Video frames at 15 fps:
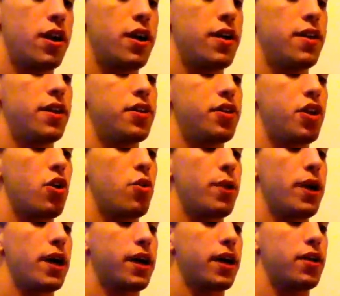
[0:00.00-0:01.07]
Alright, and then you
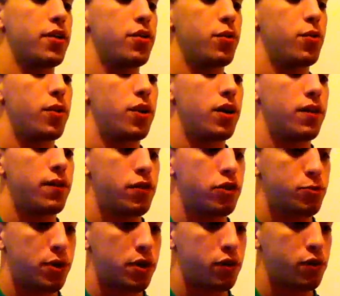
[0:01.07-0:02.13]
go back and do the
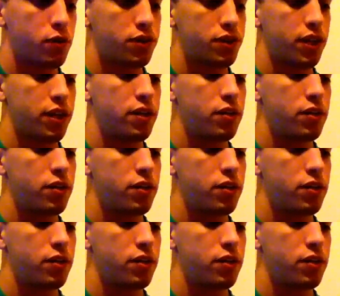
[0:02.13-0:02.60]
first part of the chorus